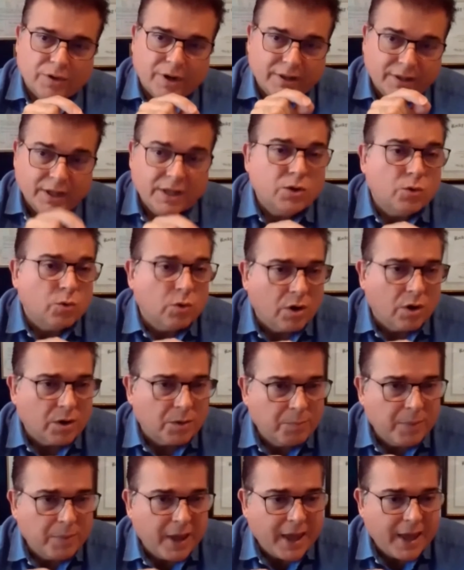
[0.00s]

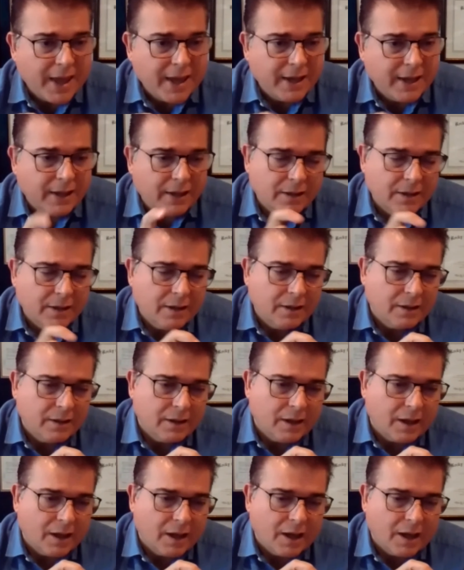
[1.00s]
radicular pain
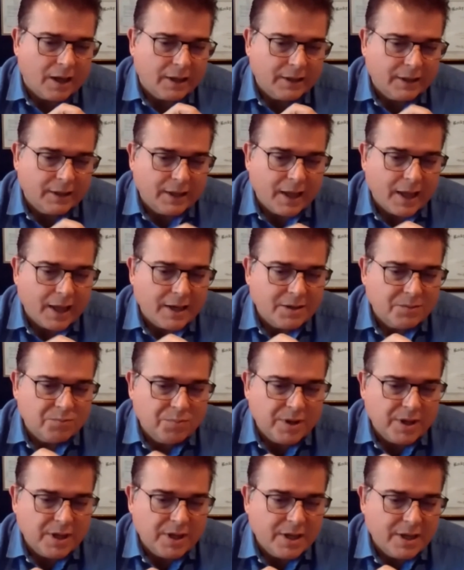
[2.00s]
can
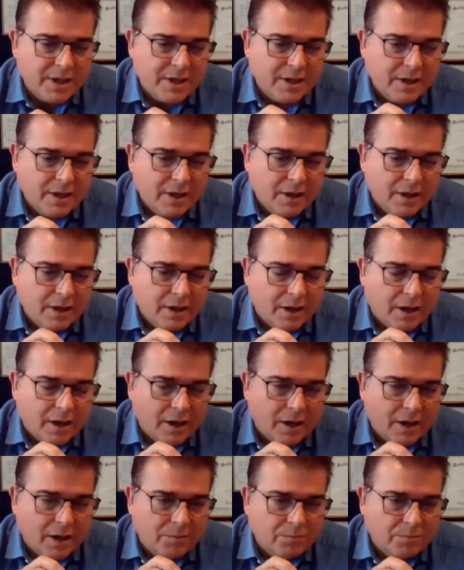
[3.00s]
be
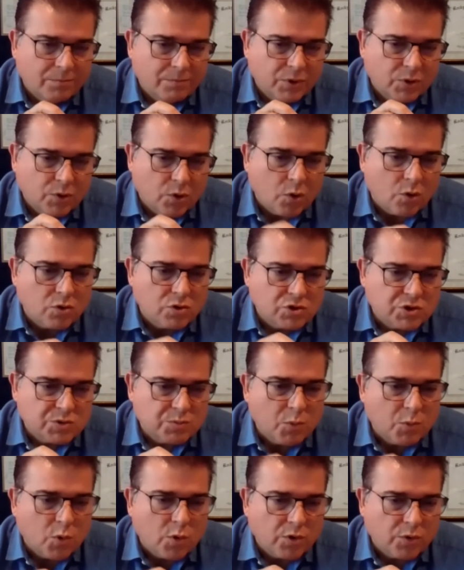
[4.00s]

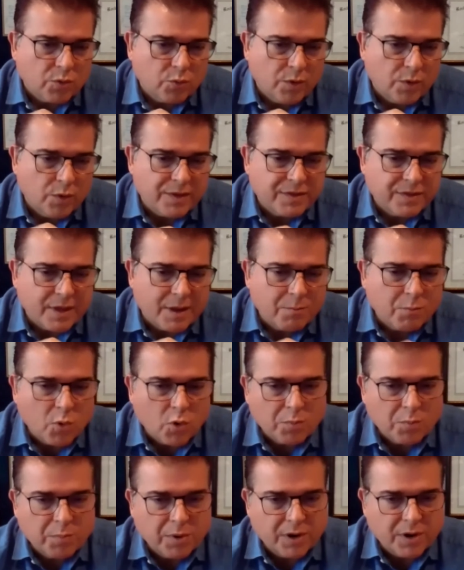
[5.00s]
caused more with a
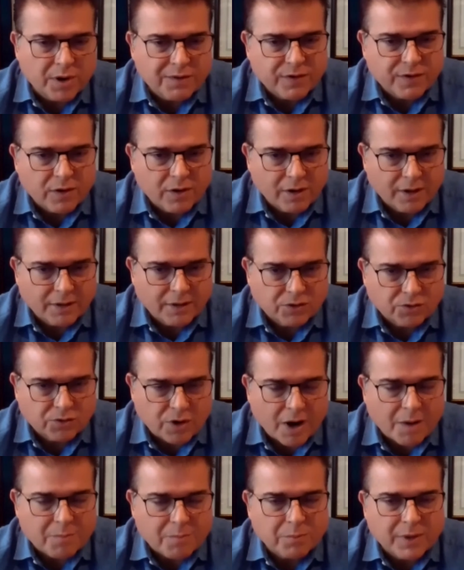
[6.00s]
more peripheral
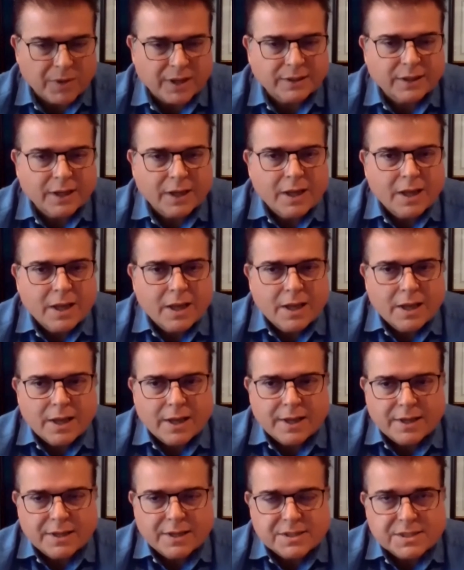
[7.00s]
entrapment.
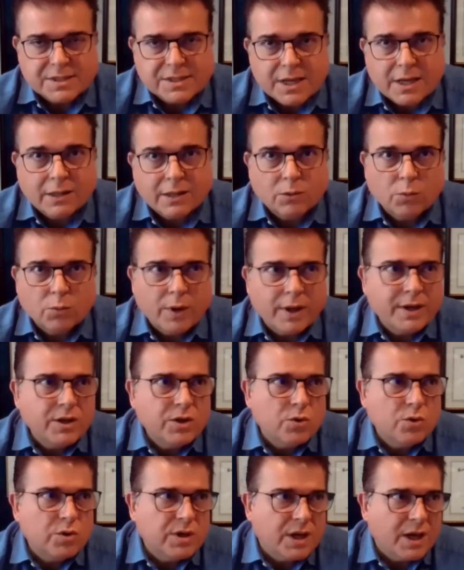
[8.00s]
Still, when
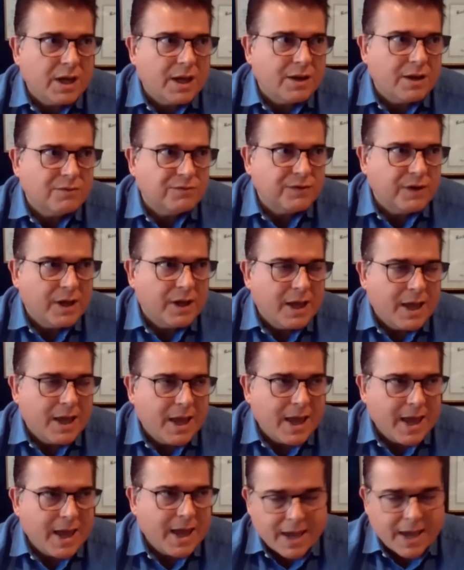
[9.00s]
you have
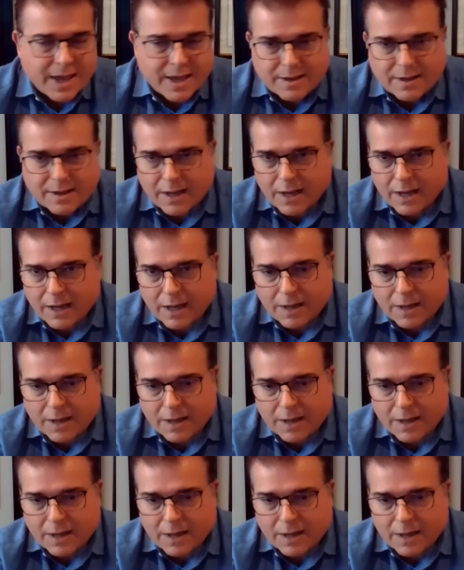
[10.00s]
a